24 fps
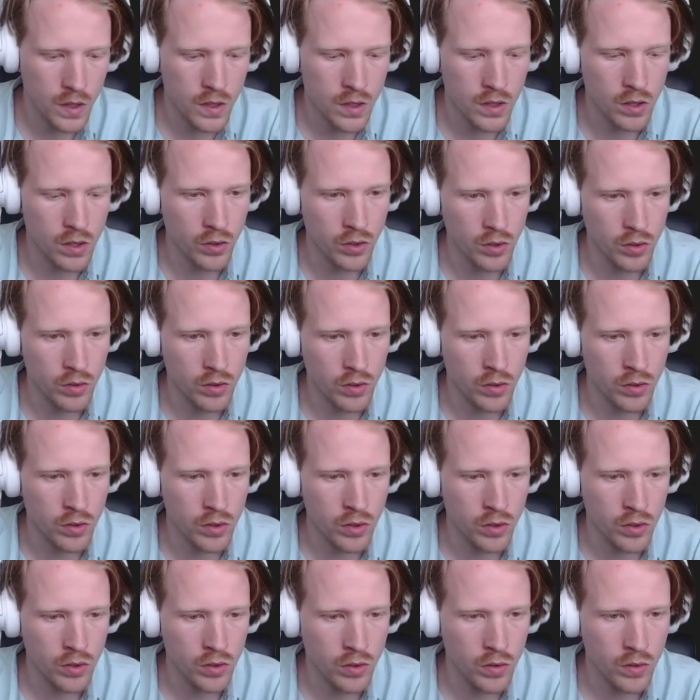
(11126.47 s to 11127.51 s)
So
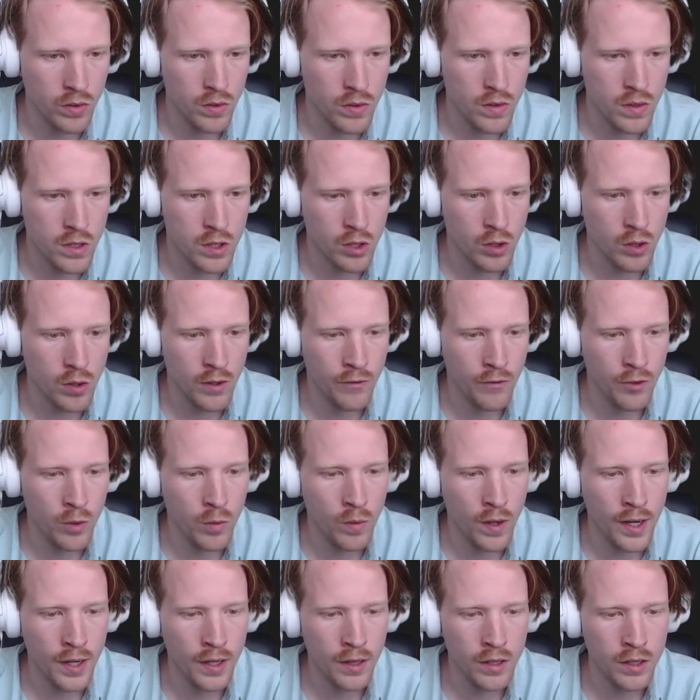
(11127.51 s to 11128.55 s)
So if
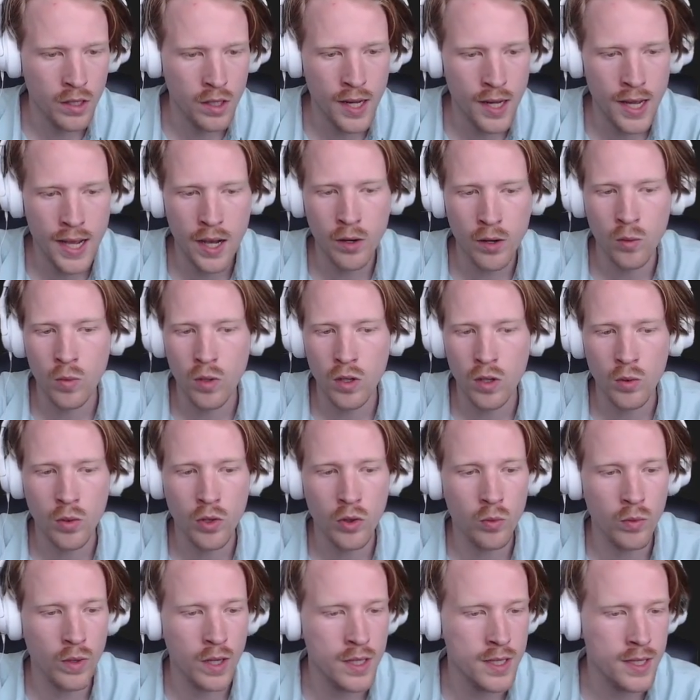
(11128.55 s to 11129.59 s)
you want to learn how to work
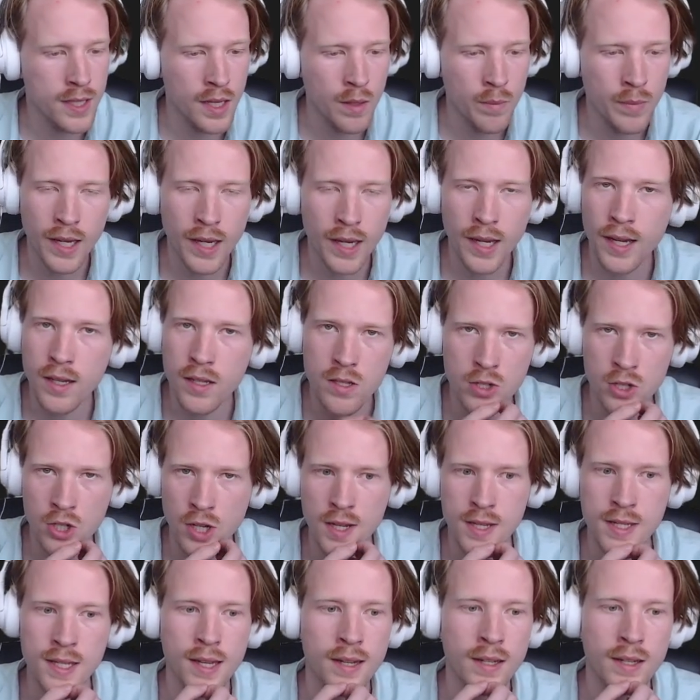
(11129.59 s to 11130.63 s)
with REST APIs,
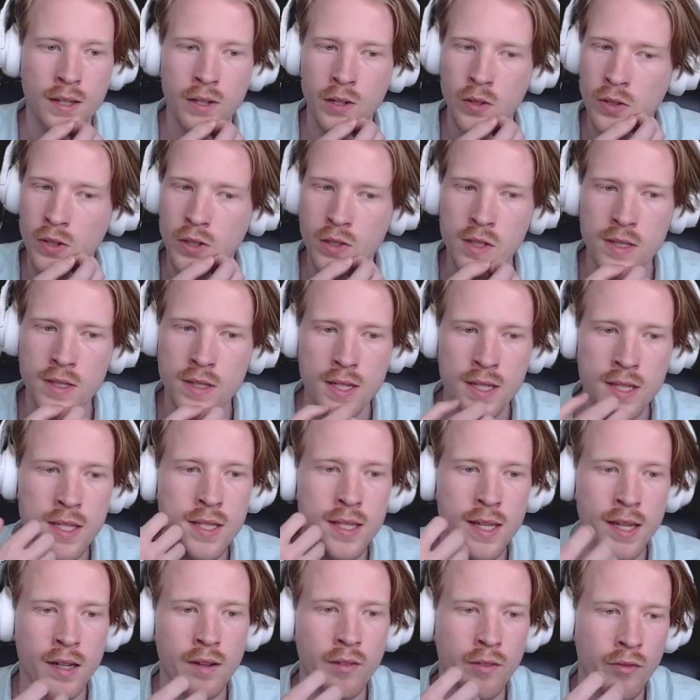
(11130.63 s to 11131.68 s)
JSON decoders, this
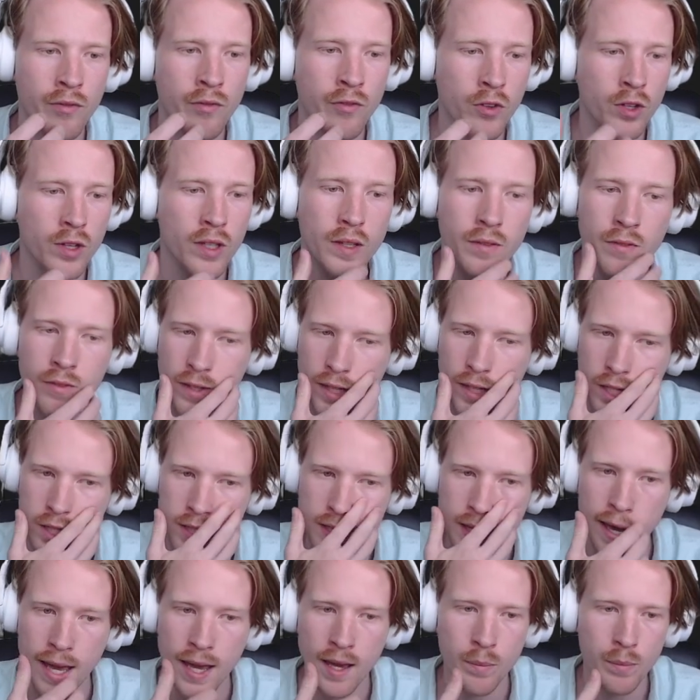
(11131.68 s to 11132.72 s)
is like a fully
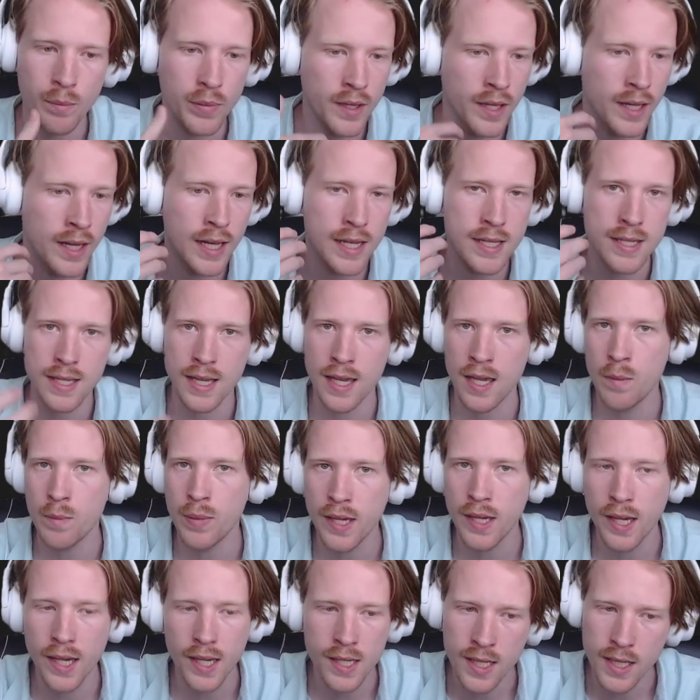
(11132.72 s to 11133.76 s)
fledged app. It has
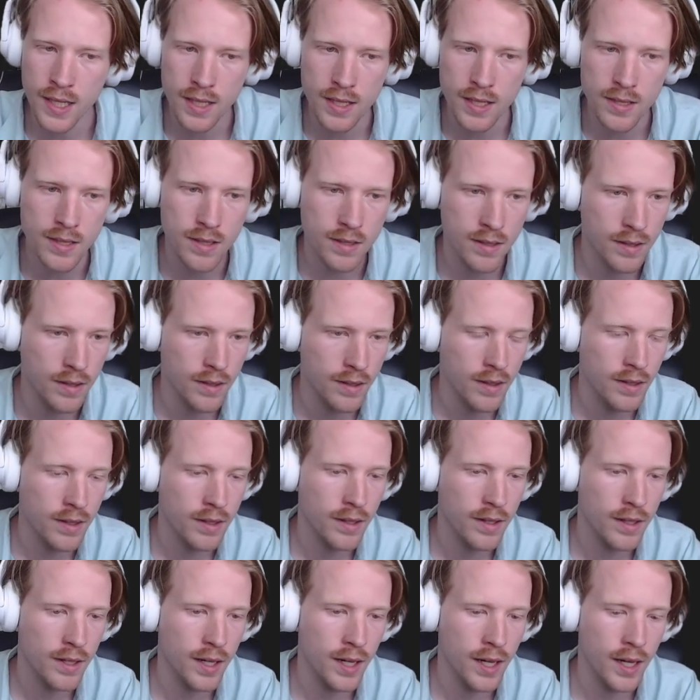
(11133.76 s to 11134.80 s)
API keys.
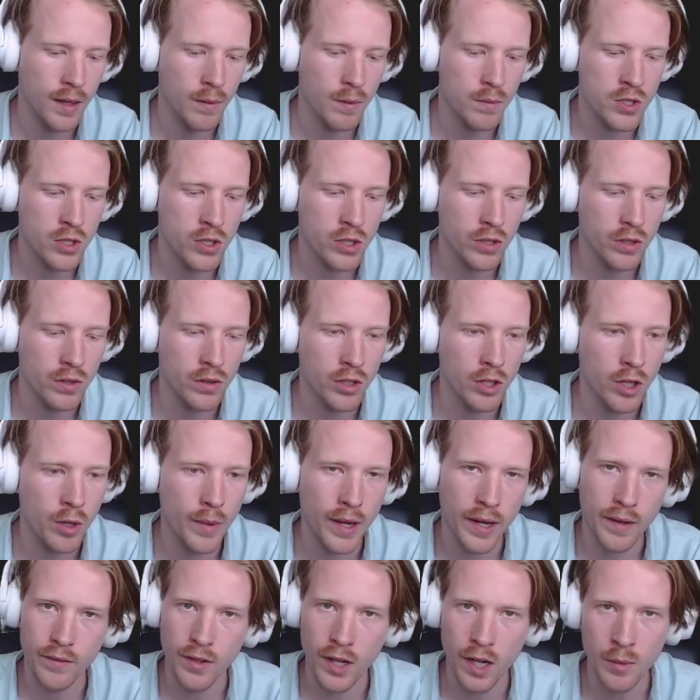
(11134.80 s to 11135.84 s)
So you'll learn
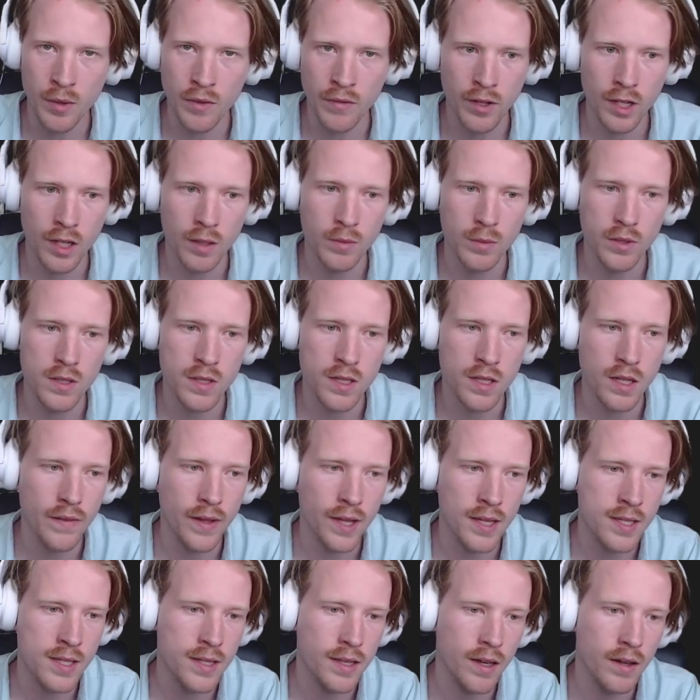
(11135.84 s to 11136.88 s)
about environment variables and all
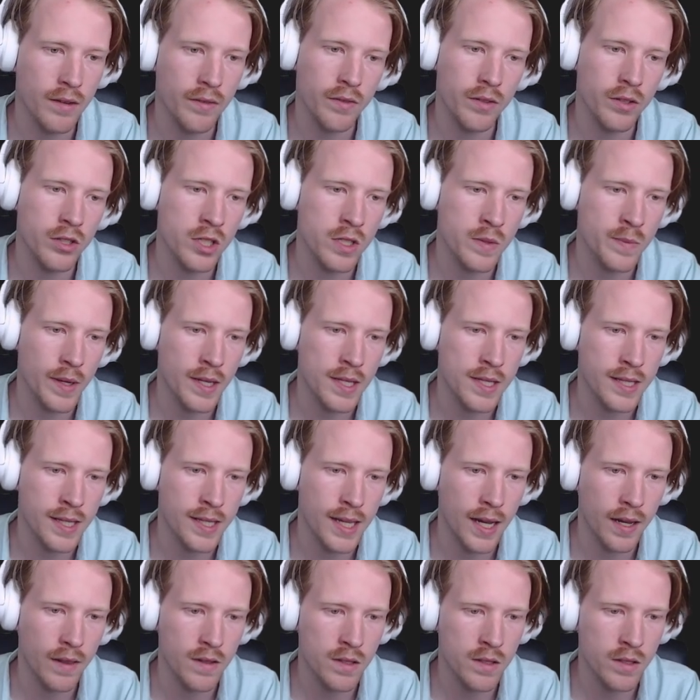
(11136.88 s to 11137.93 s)
that stuff just by
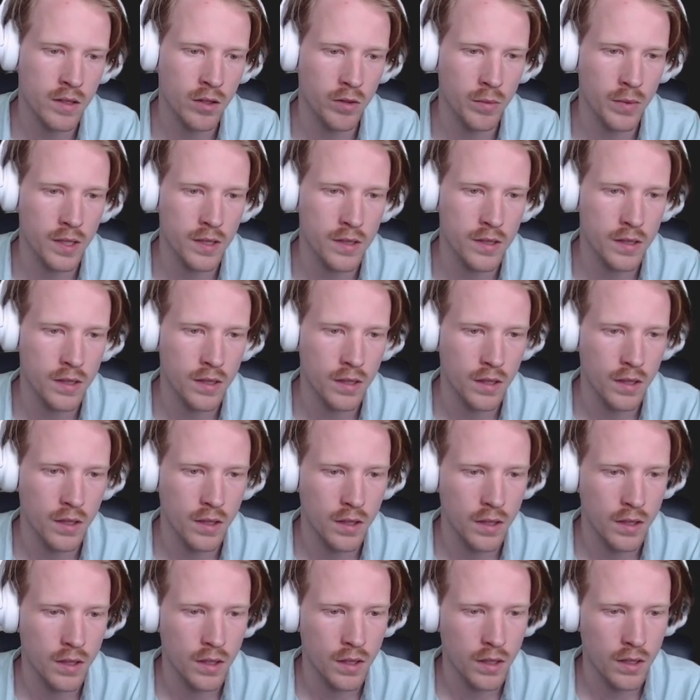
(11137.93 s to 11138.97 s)
scanning this code base.
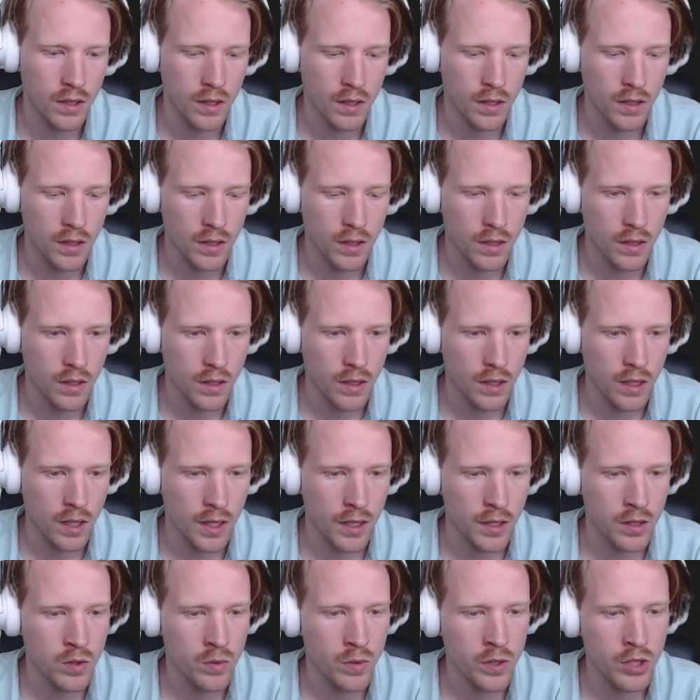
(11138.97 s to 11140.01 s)

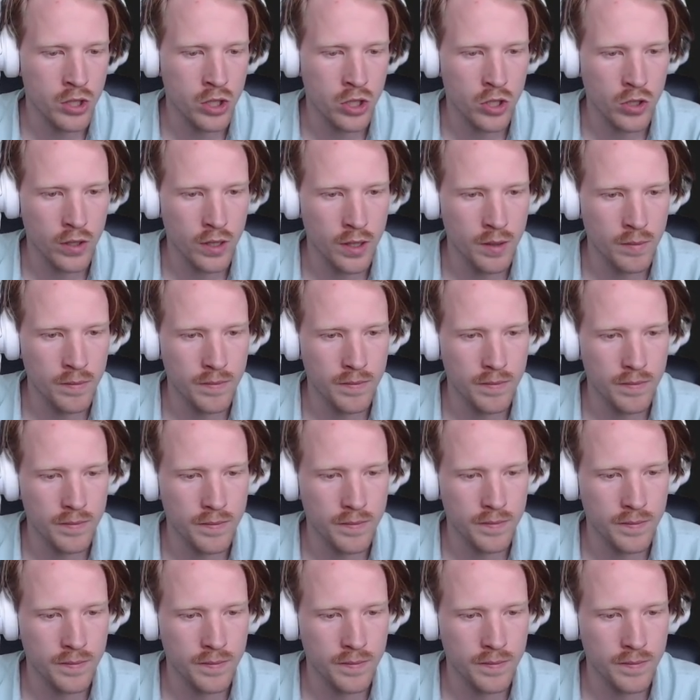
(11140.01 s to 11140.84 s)
On a Twitch stream,